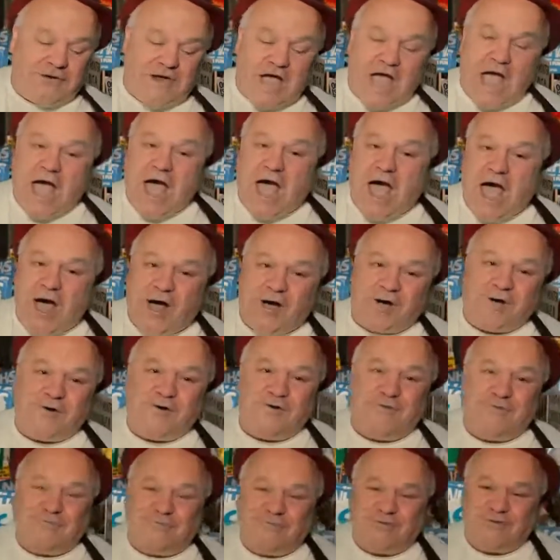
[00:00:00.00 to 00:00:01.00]

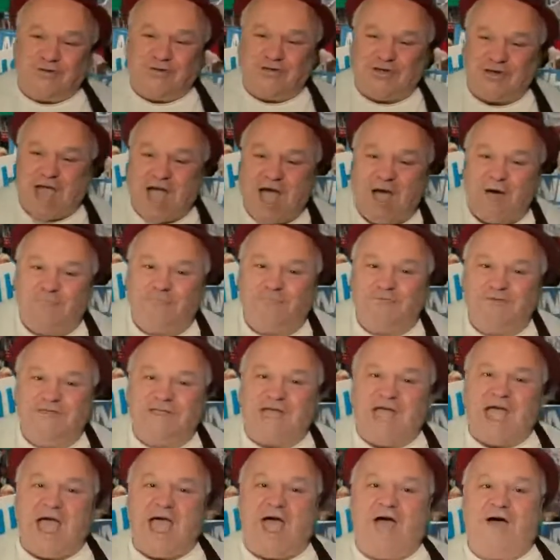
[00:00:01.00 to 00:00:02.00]
down, shout 'em
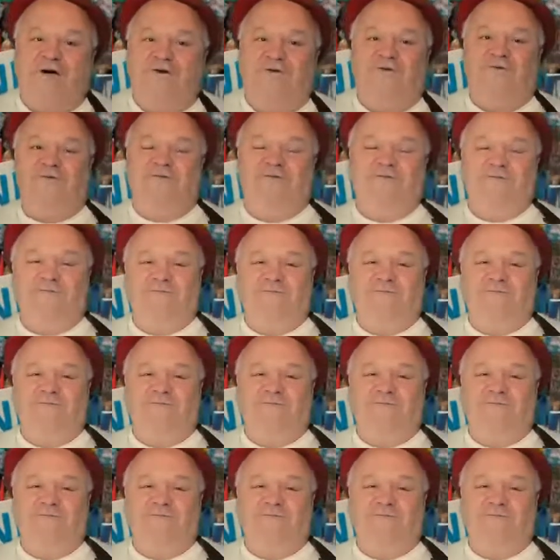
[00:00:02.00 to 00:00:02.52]
down.